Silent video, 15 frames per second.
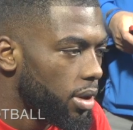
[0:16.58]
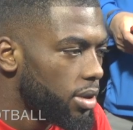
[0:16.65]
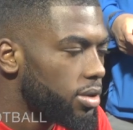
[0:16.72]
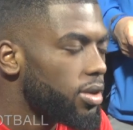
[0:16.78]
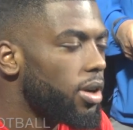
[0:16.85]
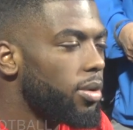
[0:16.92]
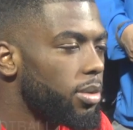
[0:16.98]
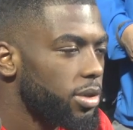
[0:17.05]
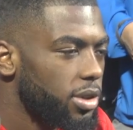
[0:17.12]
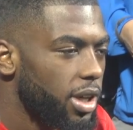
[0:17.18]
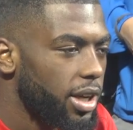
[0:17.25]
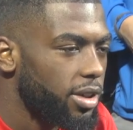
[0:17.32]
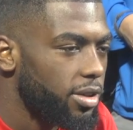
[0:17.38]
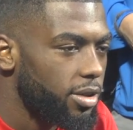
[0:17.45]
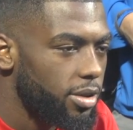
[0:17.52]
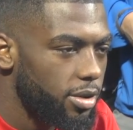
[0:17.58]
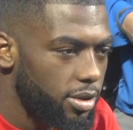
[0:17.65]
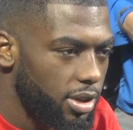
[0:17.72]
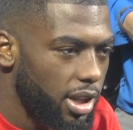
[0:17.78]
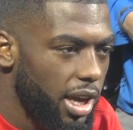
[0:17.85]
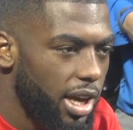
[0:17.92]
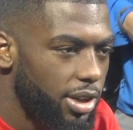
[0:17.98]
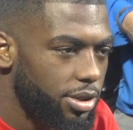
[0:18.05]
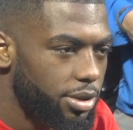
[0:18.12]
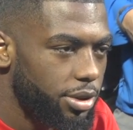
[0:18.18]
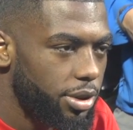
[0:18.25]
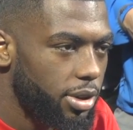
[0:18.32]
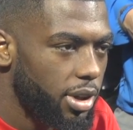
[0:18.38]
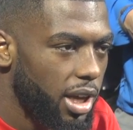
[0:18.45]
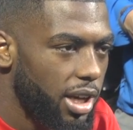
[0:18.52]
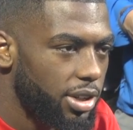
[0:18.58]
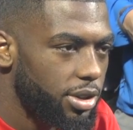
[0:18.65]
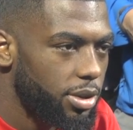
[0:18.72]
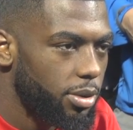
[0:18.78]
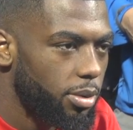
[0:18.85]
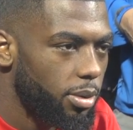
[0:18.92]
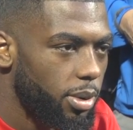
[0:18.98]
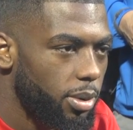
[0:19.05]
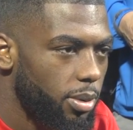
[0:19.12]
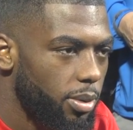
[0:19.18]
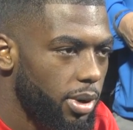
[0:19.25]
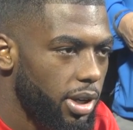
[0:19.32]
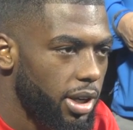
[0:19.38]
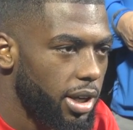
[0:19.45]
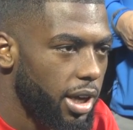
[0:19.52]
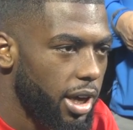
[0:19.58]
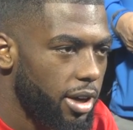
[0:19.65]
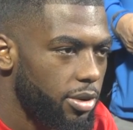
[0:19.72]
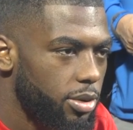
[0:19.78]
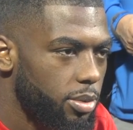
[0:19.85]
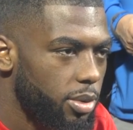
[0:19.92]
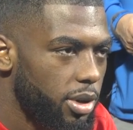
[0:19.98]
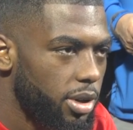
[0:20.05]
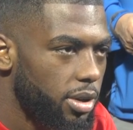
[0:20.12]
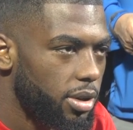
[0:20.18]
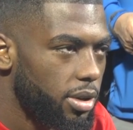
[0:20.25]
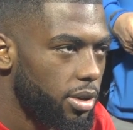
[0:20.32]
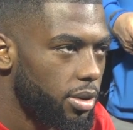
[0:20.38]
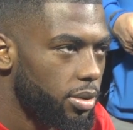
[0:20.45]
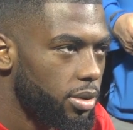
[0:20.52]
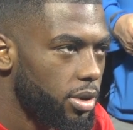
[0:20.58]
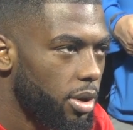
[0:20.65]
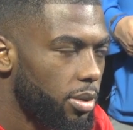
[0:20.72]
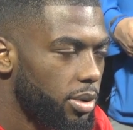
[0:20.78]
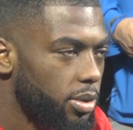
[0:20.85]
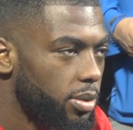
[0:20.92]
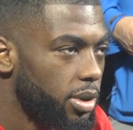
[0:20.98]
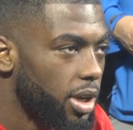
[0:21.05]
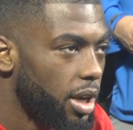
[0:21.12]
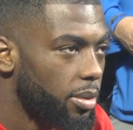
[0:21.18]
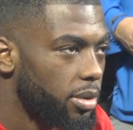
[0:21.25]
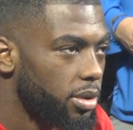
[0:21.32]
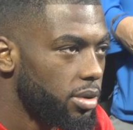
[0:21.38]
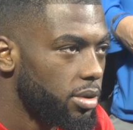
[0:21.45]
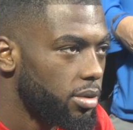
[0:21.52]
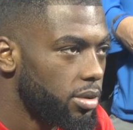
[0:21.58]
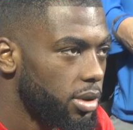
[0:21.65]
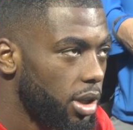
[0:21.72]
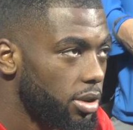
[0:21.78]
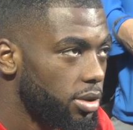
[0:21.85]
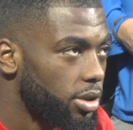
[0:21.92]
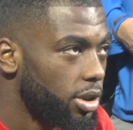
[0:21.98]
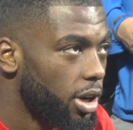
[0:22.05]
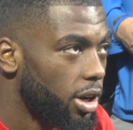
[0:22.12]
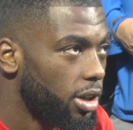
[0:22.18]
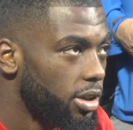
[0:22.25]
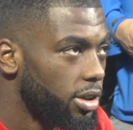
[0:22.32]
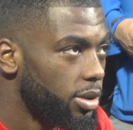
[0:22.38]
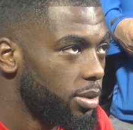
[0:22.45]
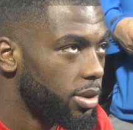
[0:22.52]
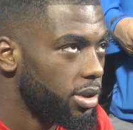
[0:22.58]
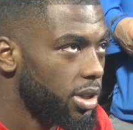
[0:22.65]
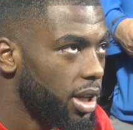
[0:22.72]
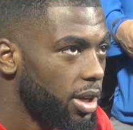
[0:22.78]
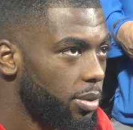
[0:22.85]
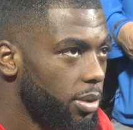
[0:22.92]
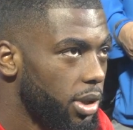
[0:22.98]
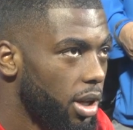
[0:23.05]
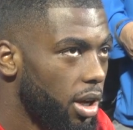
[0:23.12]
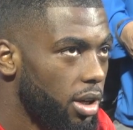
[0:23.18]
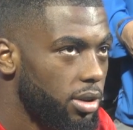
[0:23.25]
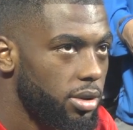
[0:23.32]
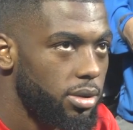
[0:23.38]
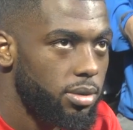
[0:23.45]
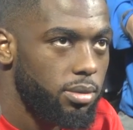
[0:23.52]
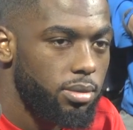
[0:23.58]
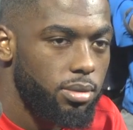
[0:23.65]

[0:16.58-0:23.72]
It's almost like last year. Last year we were winning games, but it was almost we came and talked to y'all, and it was like we lost.